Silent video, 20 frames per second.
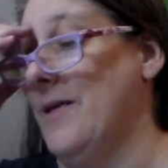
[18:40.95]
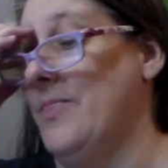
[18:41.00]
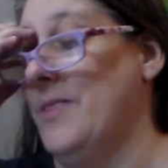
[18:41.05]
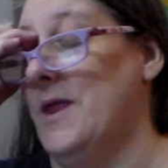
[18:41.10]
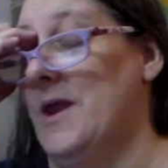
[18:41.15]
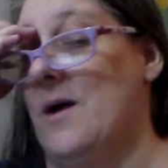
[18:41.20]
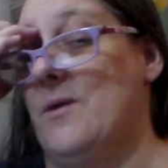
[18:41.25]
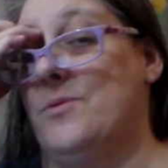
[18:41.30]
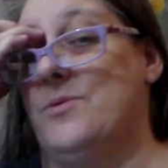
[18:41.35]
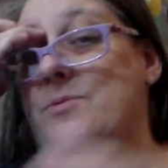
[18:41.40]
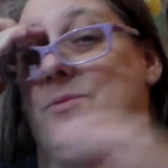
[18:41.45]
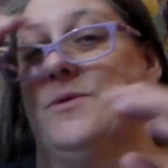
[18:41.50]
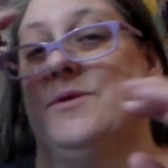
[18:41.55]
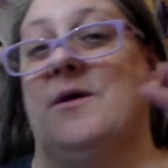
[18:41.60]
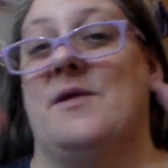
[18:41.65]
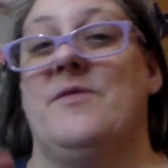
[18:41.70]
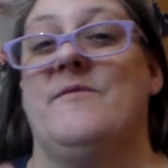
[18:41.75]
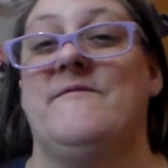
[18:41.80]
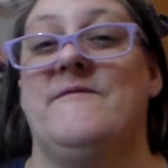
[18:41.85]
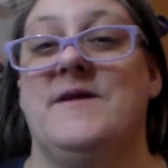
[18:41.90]
And then I'll do
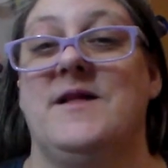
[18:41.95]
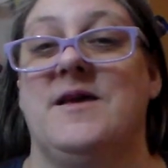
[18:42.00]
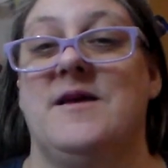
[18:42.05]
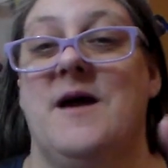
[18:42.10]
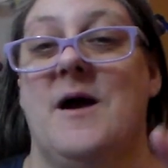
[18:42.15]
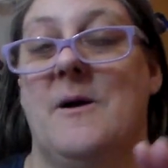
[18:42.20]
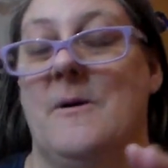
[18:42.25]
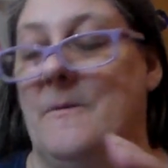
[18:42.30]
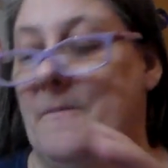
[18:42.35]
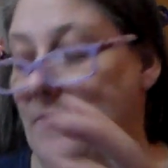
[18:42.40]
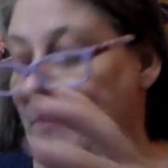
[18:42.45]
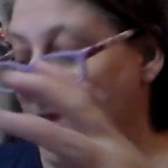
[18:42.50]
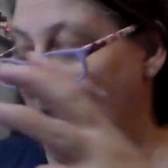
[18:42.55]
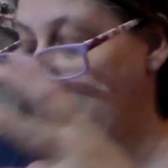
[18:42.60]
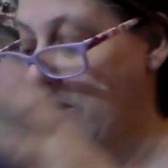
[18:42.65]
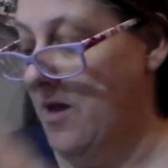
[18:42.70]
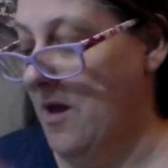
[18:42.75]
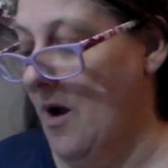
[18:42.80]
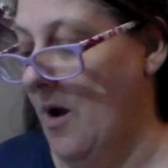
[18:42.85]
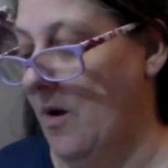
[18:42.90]
another video
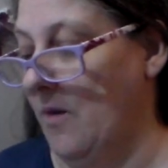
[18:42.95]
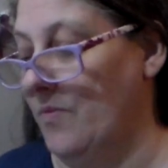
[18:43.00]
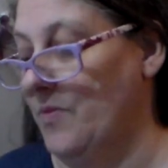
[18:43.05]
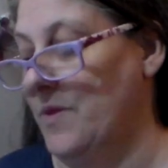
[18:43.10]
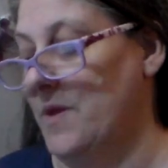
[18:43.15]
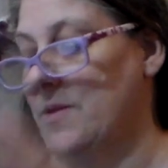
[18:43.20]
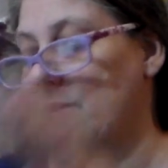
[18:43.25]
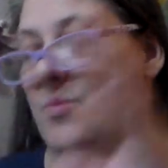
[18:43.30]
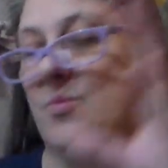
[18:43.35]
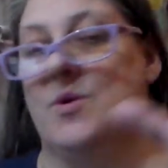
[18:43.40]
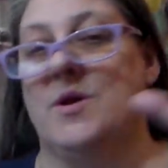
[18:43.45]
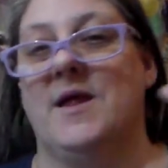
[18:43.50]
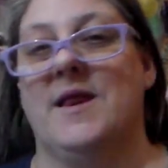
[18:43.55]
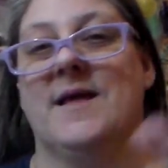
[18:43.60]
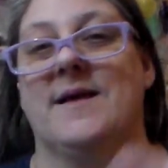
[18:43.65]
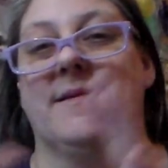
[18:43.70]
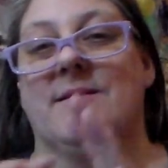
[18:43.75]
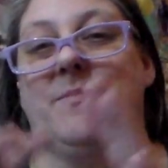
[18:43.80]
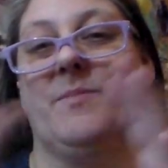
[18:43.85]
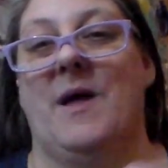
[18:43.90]
on this one
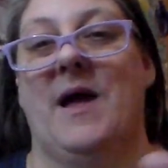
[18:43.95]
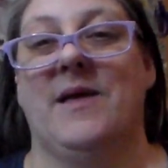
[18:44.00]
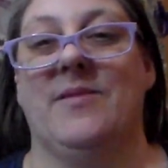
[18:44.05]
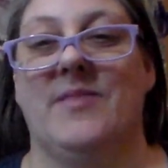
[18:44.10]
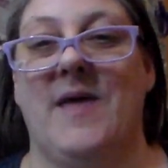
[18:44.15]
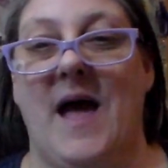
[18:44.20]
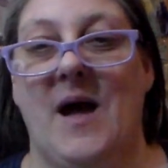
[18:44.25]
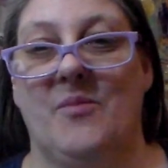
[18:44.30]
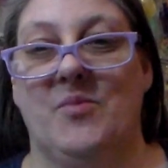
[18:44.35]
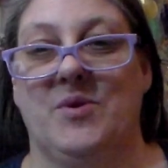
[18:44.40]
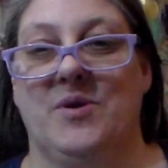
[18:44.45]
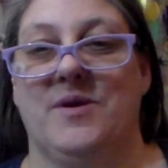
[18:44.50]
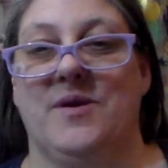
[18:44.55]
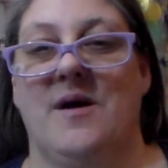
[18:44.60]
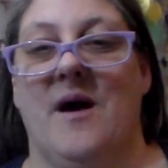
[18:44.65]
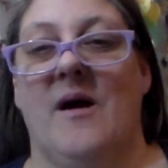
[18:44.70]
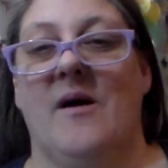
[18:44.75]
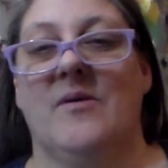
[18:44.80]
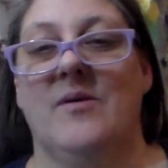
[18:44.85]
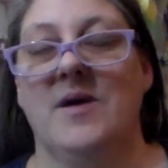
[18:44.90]
and explain that one to
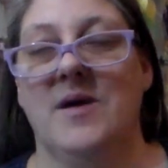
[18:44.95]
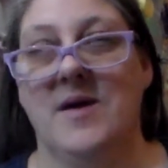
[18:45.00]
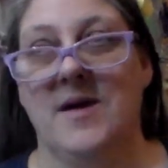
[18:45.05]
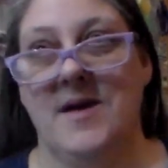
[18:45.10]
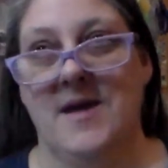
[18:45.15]
y'all.